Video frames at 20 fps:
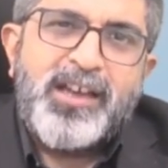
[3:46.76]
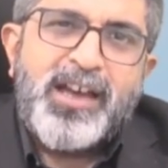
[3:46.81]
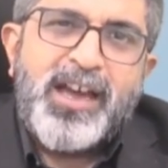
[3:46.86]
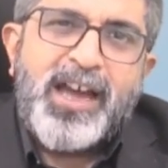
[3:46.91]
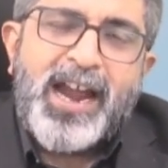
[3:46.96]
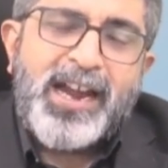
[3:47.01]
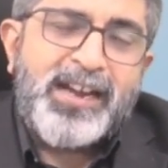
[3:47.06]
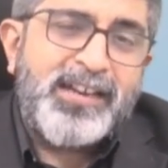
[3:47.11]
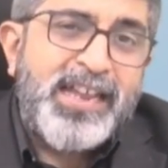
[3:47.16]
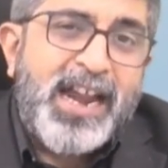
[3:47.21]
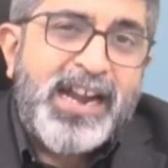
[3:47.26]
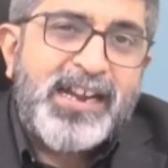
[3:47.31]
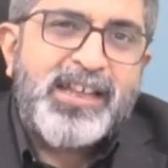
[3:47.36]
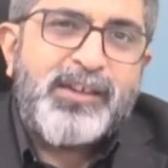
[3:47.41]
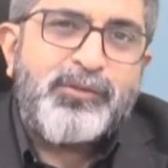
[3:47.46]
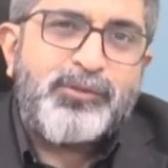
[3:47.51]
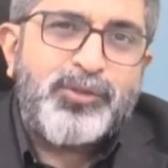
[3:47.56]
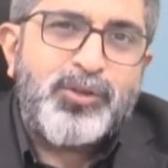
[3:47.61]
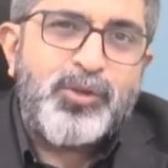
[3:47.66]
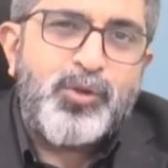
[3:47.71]
and that
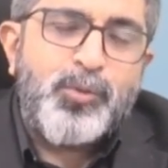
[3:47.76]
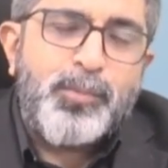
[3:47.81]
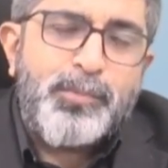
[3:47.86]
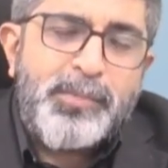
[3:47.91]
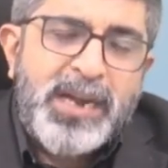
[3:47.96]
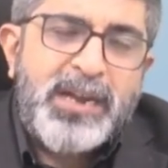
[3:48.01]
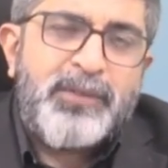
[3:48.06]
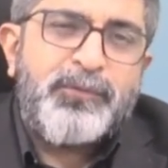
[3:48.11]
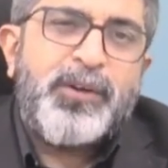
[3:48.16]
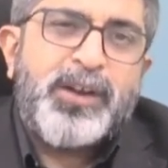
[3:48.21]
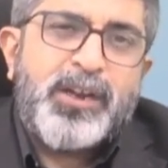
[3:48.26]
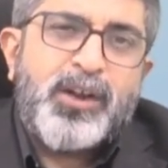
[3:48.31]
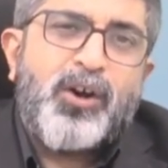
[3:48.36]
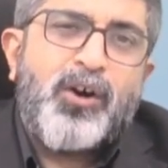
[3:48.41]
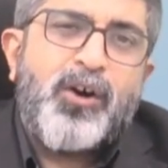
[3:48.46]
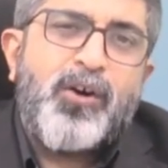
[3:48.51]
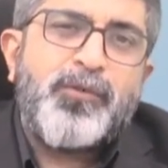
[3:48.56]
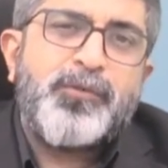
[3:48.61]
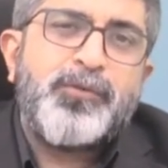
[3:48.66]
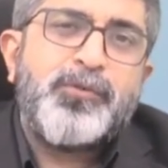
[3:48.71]
gives you benefit
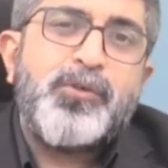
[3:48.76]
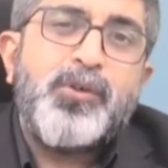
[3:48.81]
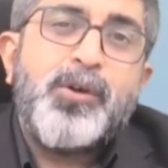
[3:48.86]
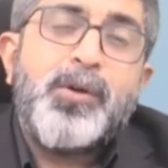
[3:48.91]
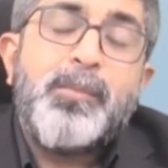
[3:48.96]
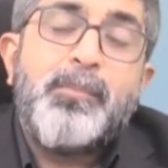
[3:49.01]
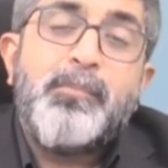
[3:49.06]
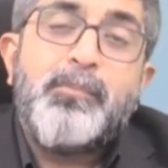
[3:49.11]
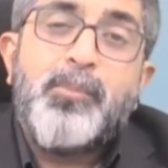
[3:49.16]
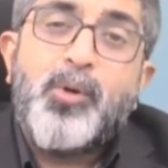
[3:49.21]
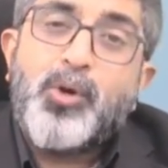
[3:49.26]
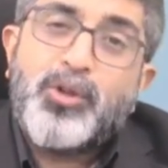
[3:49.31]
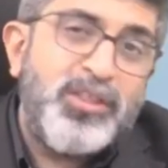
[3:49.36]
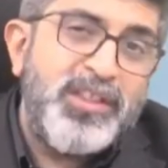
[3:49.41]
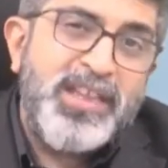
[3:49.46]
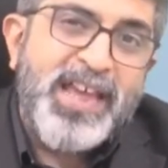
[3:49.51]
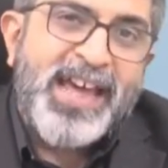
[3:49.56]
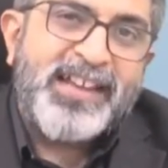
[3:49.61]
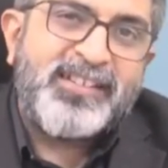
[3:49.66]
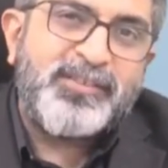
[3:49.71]
of both
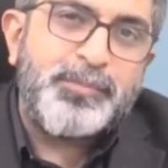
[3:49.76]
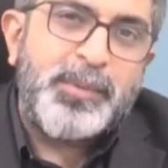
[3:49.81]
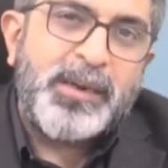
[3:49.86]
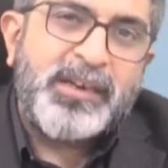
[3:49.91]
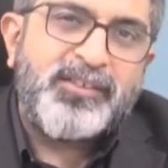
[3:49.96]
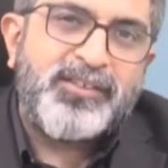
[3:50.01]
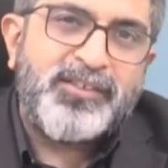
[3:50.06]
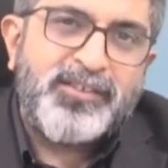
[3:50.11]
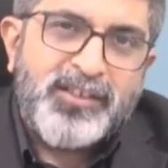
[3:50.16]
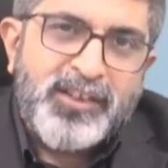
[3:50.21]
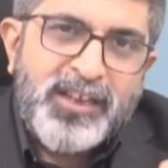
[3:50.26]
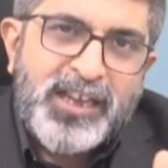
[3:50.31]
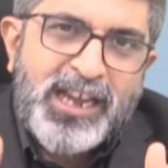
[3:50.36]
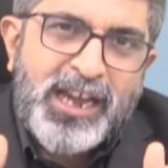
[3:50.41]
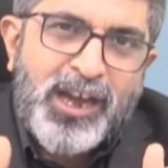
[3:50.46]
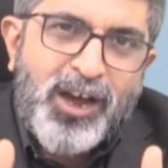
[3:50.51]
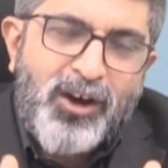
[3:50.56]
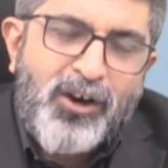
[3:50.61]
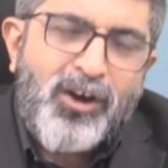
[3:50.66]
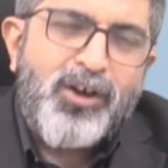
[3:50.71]
the aspects
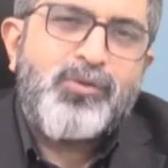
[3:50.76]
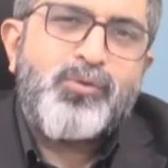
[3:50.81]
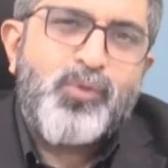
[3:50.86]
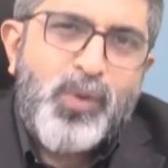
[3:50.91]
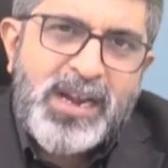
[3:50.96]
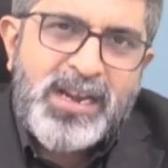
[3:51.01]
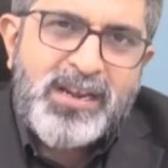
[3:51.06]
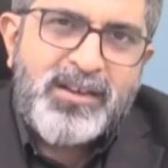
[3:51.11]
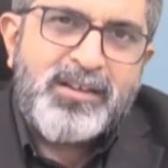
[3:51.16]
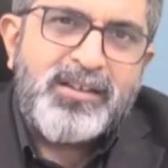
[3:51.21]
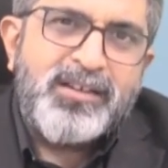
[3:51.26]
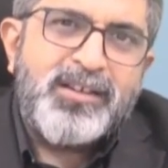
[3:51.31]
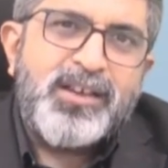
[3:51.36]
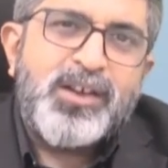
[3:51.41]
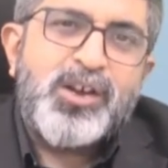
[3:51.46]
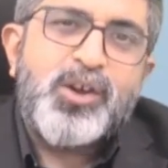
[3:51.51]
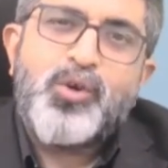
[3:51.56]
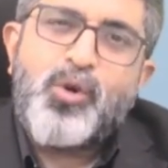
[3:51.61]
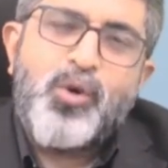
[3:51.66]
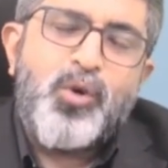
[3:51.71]
on one
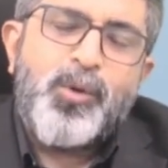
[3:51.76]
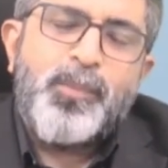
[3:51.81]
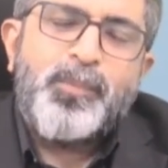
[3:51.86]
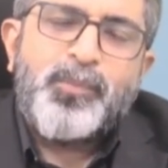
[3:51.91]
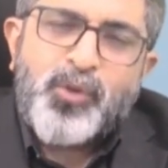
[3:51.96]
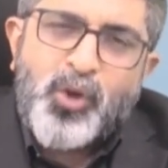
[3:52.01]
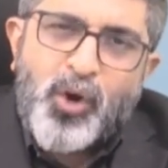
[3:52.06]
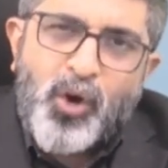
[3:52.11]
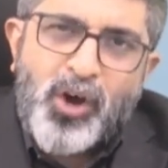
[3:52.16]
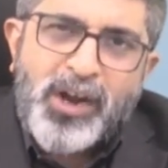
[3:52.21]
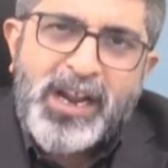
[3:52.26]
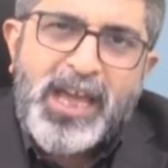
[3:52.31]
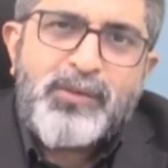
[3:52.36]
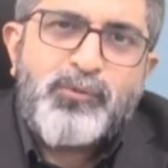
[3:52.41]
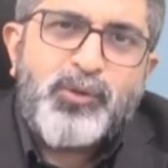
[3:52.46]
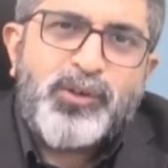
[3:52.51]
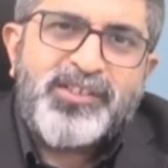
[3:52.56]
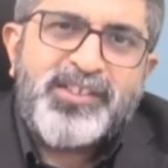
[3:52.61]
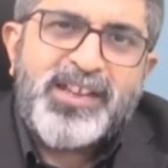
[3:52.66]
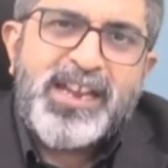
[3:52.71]
go, or I
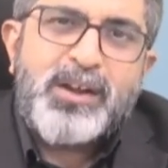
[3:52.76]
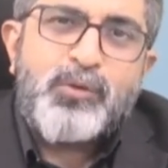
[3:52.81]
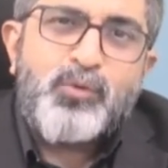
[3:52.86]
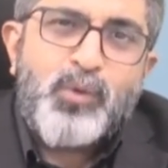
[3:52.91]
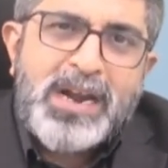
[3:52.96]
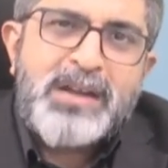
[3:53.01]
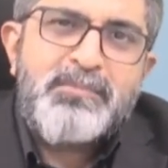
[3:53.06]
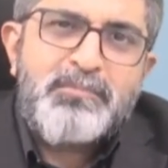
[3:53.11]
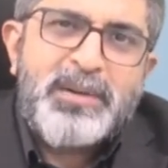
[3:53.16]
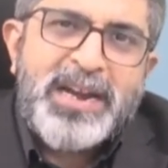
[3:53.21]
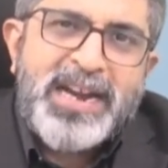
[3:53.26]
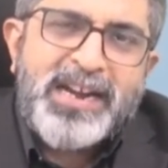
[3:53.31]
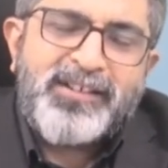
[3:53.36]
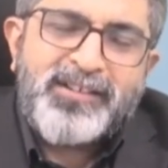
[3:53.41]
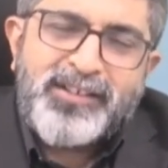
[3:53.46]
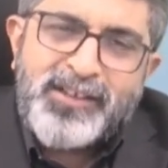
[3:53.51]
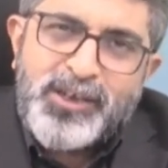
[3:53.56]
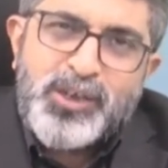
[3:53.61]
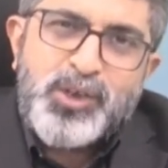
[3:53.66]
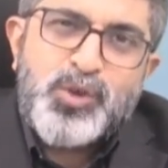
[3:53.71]
would say in one
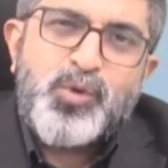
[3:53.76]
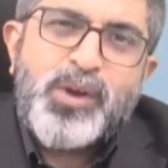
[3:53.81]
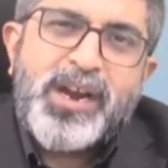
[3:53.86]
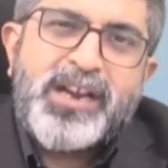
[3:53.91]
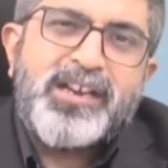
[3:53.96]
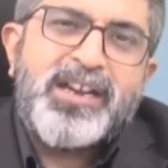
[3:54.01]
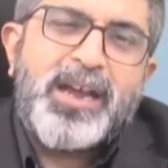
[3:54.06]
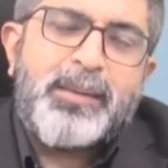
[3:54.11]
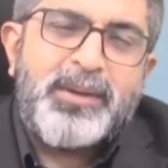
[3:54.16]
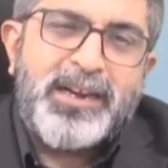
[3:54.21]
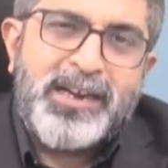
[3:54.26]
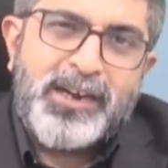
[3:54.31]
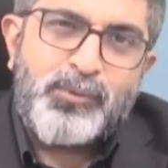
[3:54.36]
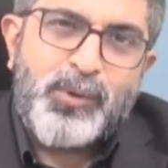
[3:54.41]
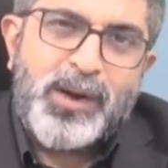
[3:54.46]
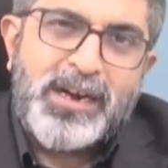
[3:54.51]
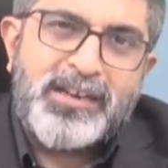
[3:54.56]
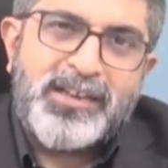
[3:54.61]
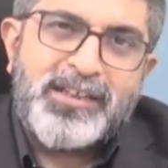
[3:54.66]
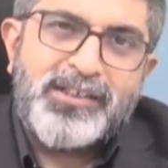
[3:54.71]
plate you get double
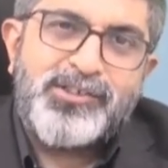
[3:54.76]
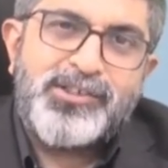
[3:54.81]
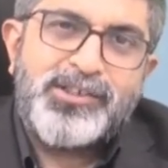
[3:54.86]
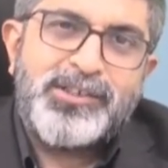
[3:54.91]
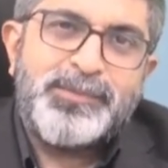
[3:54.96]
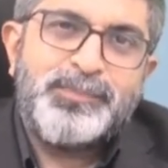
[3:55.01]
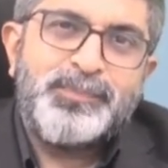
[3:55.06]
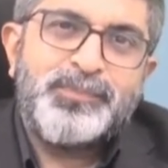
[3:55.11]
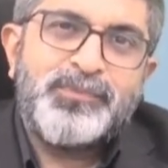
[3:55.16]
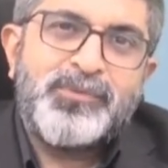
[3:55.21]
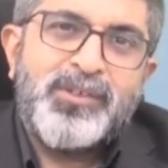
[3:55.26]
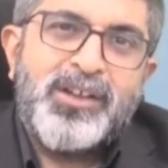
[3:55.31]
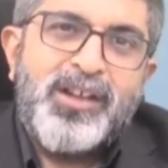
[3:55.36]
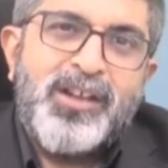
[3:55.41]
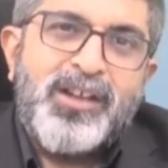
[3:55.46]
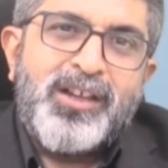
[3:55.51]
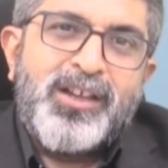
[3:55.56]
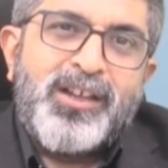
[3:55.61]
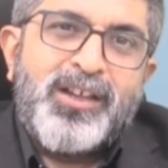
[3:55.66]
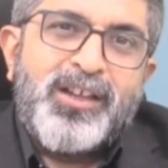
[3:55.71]
advantage.
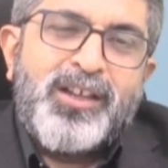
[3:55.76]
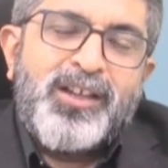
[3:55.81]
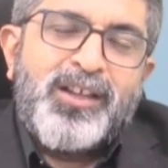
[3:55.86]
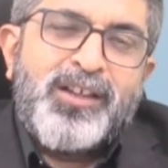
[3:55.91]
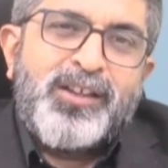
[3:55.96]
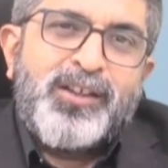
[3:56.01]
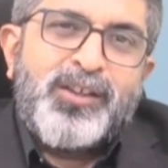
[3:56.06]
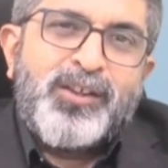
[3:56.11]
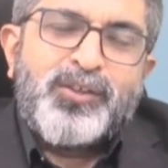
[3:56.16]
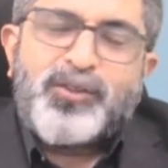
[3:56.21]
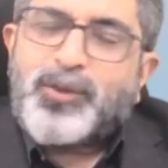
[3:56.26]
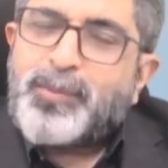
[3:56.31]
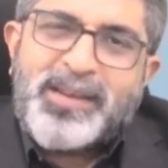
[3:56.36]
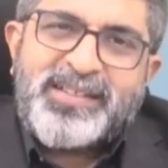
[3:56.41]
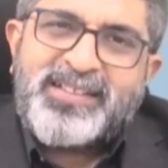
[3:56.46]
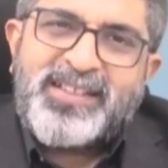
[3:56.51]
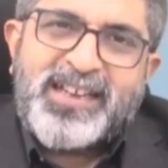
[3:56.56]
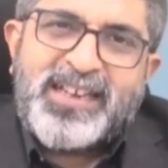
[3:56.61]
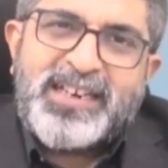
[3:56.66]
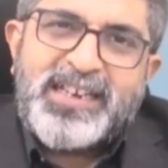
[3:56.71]
So
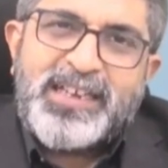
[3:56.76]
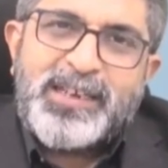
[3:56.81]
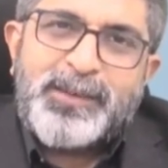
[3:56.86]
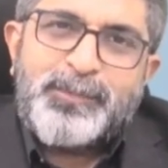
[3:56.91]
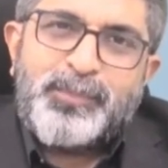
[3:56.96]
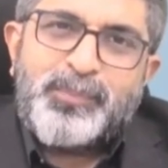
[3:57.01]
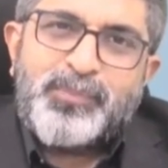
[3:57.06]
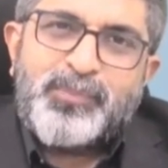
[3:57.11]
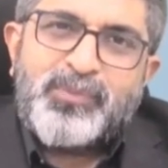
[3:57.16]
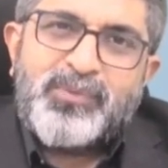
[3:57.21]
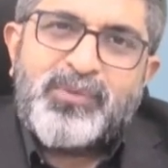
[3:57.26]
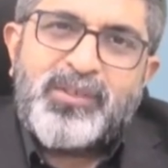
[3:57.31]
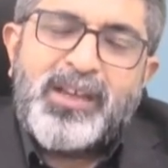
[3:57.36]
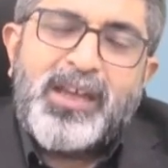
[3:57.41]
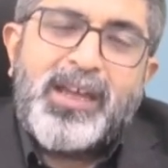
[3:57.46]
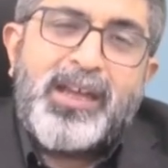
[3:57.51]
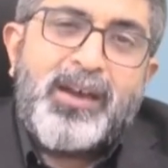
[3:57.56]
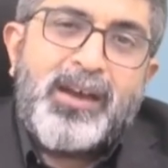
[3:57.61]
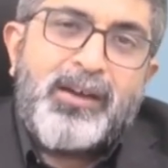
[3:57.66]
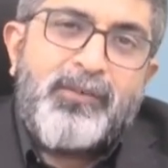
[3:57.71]
basically,
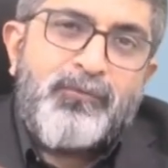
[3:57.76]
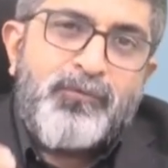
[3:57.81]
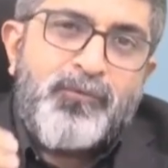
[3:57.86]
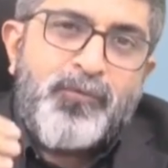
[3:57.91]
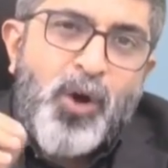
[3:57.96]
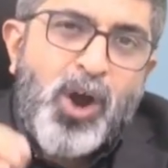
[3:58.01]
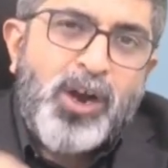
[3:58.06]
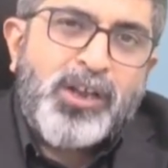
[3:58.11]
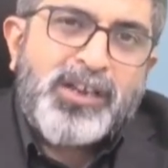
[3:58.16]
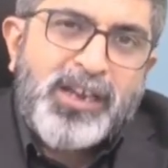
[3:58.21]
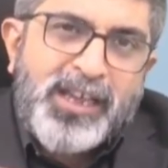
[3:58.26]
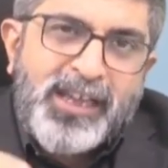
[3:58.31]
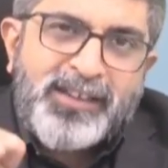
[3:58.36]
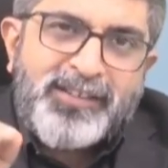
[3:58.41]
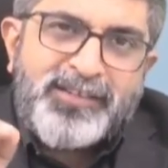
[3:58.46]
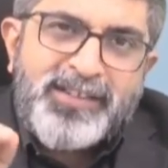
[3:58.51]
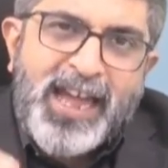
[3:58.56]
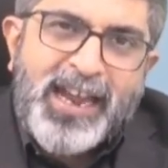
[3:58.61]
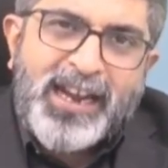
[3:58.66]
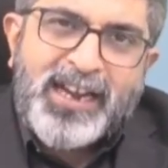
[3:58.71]
what
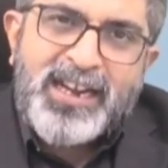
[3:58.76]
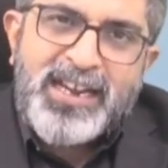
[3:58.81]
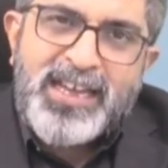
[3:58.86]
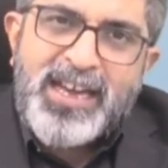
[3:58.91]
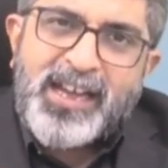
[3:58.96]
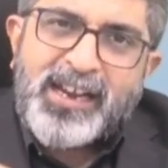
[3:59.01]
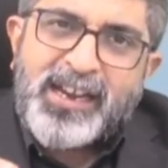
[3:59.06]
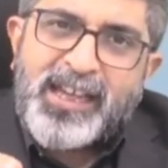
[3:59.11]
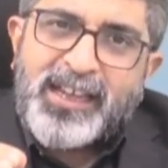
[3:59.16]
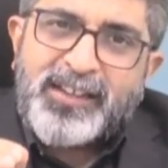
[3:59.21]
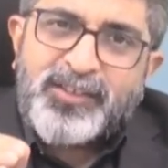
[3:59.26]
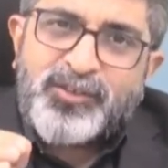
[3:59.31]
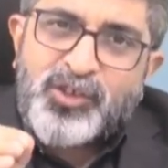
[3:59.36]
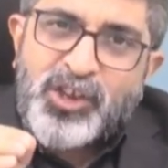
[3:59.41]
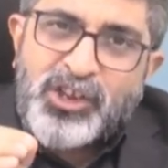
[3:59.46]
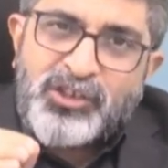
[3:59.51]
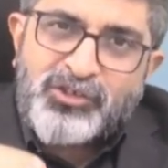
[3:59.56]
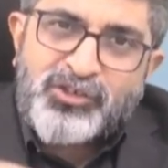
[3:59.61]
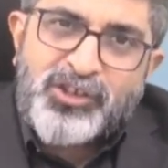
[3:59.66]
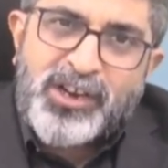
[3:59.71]
exactly are
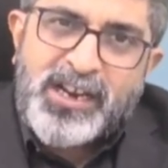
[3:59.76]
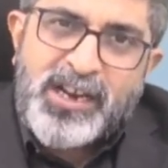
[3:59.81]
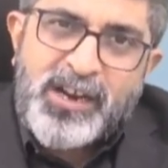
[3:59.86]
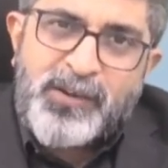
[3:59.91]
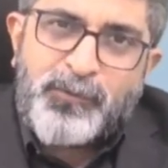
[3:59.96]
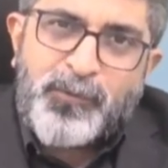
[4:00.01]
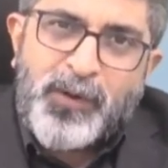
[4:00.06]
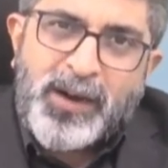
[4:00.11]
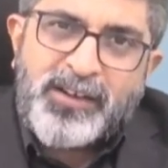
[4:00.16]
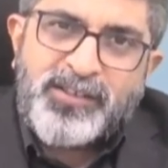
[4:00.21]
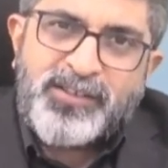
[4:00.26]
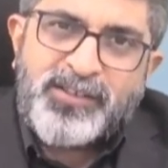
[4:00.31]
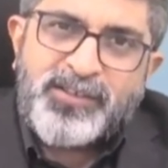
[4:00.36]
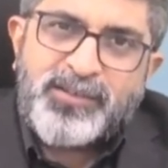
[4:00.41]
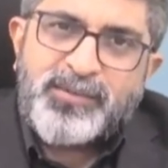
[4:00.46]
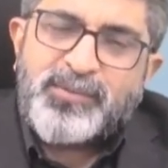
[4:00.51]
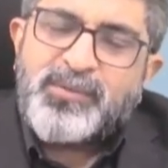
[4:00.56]
exchange traded funds?